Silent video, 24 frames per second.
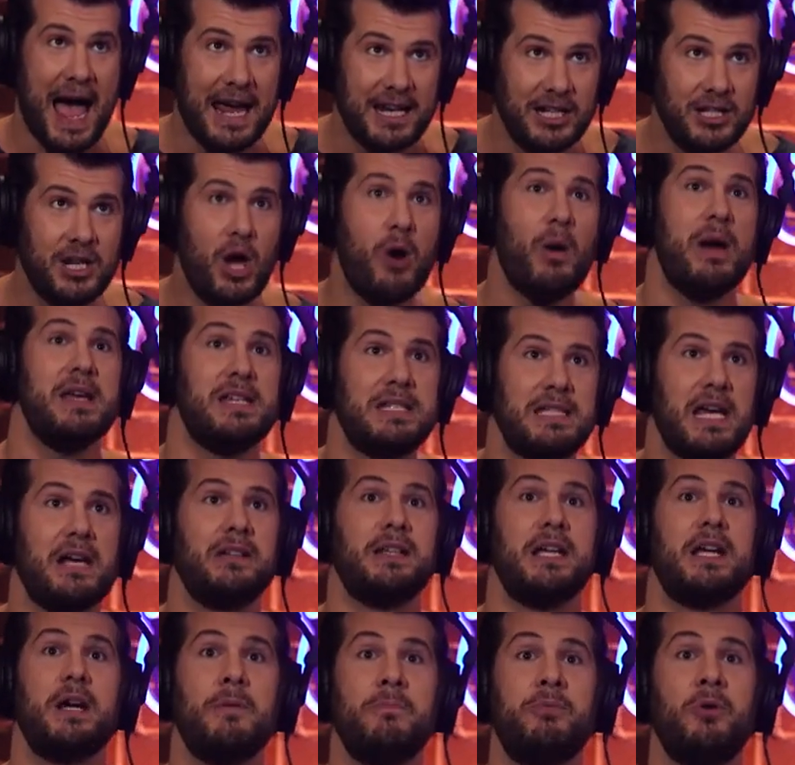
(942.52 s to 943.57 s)
I know I
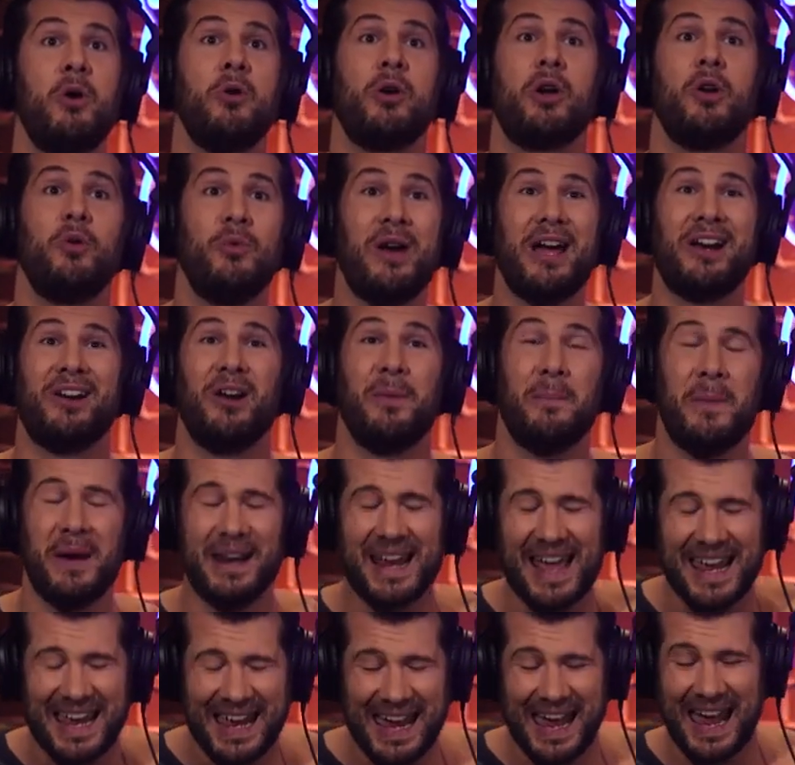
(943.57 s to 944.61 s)
sound like a broken record,
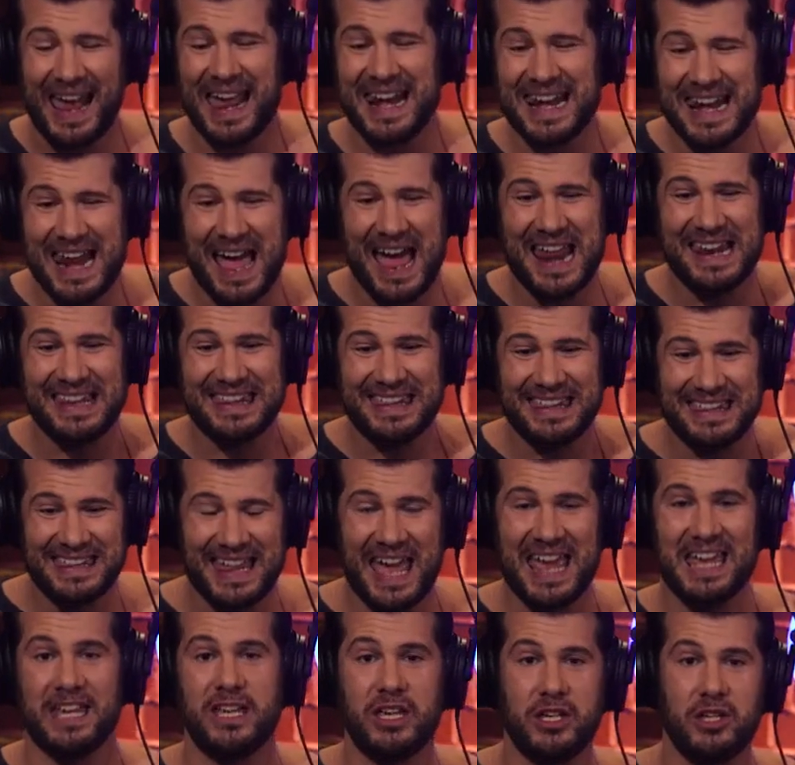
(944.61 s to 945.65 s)
but I cannot
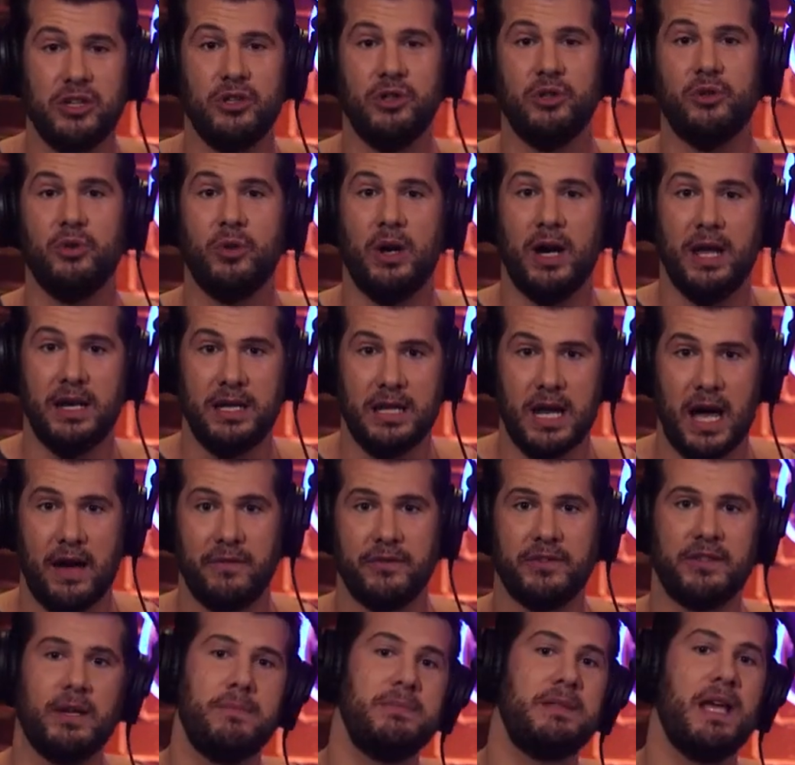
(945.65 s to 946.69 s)
thank you
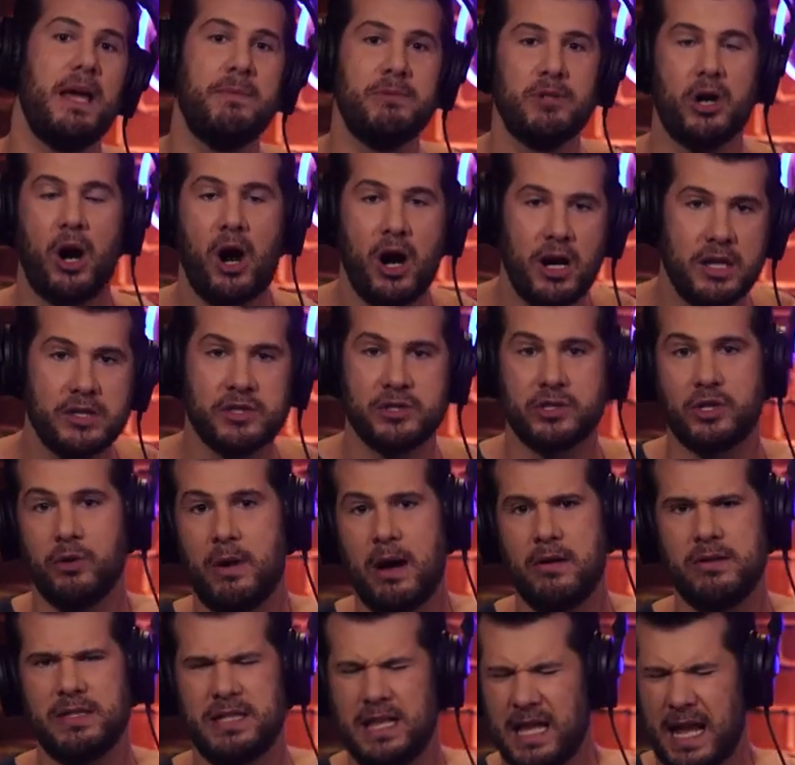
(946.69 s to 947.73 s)
enough. Sometimes artists go
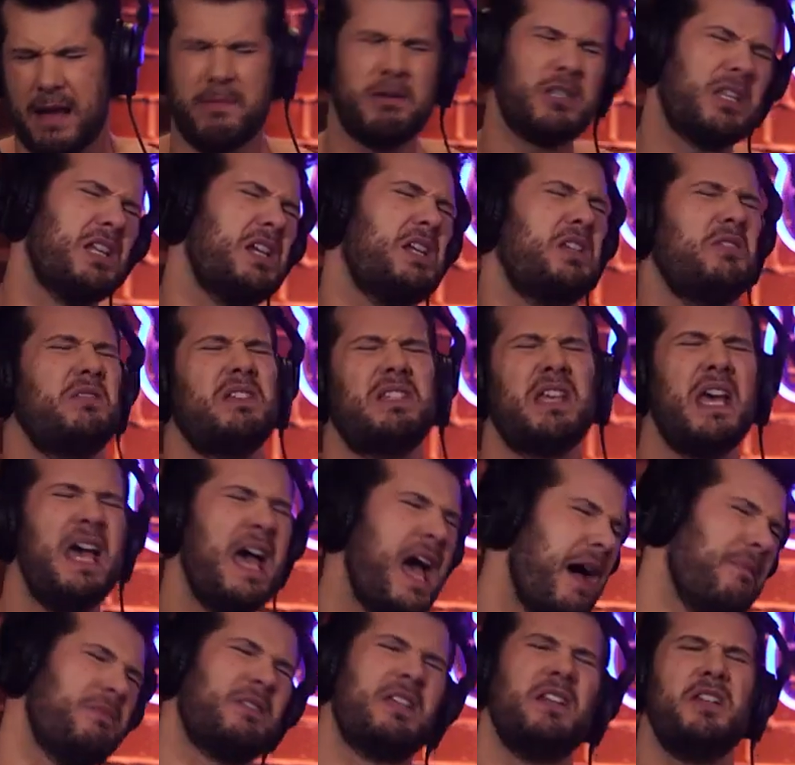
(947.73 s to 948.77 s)
out and say, like, I'm just going to do this.
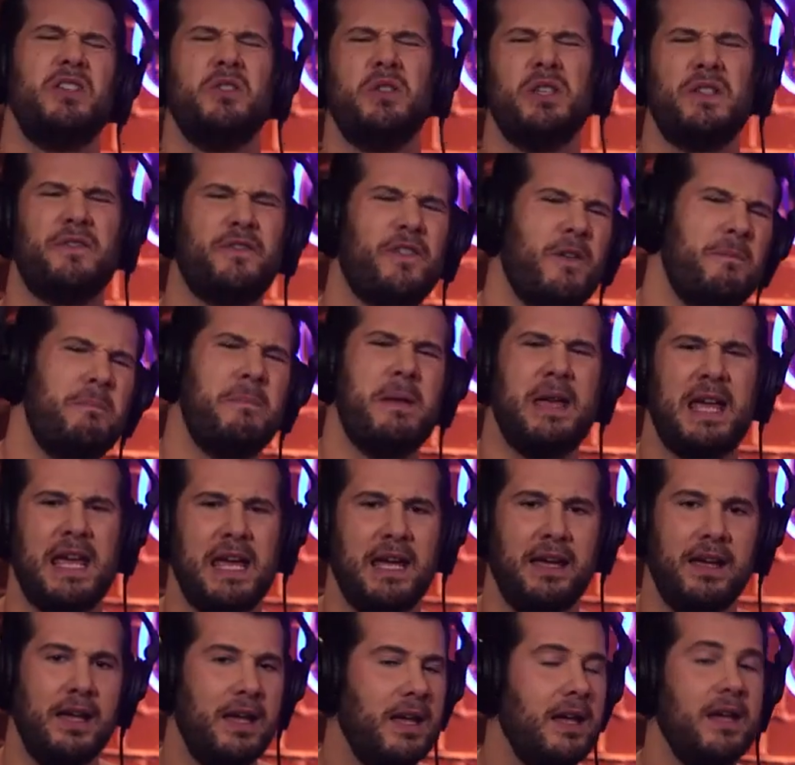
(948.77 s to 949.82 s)
I'm just going to do this for
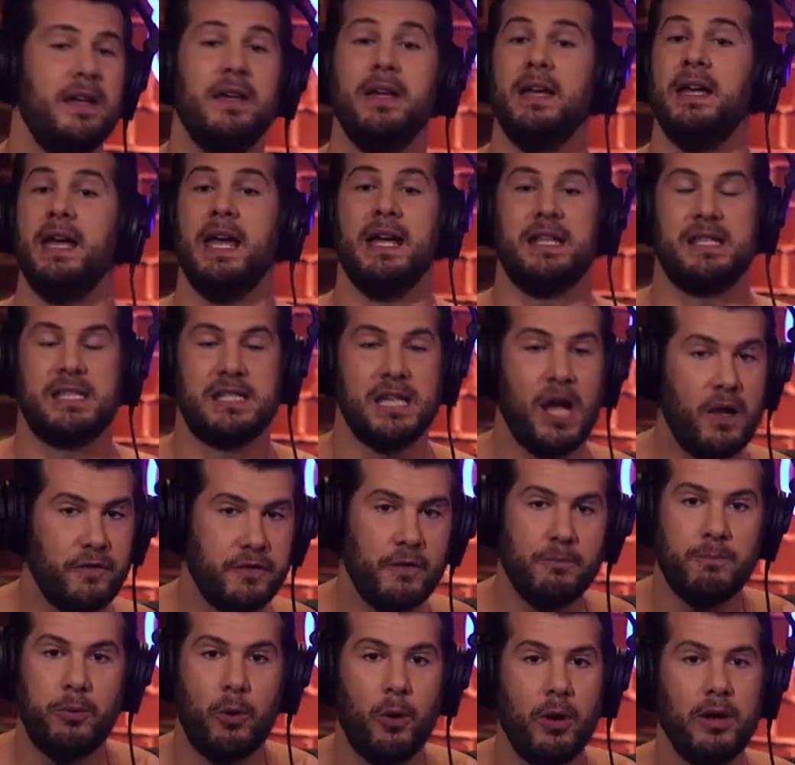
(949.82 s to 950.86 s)
me. It's
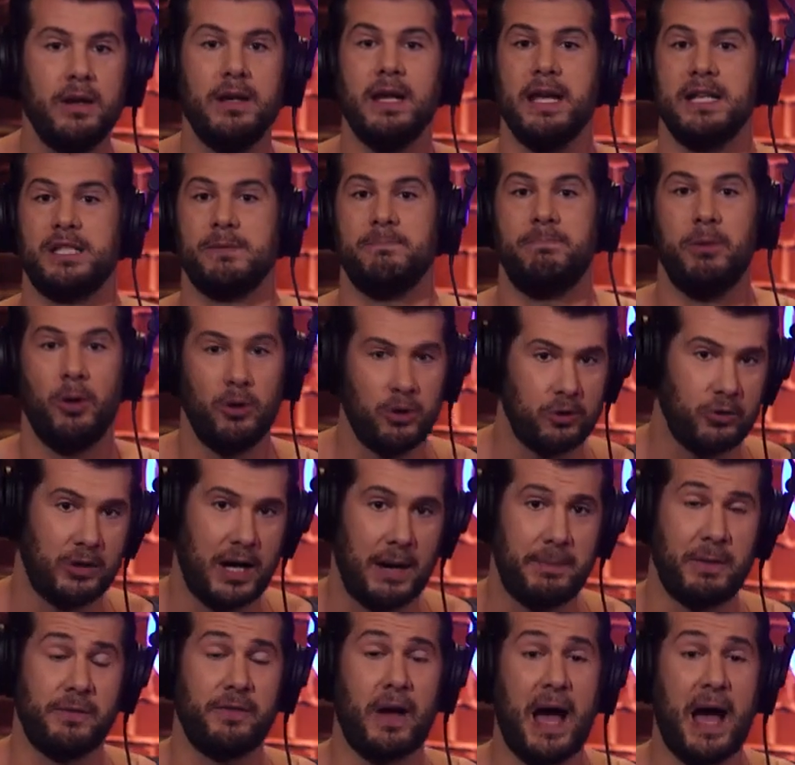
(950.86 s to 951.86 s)
self-important. It's bullcrap.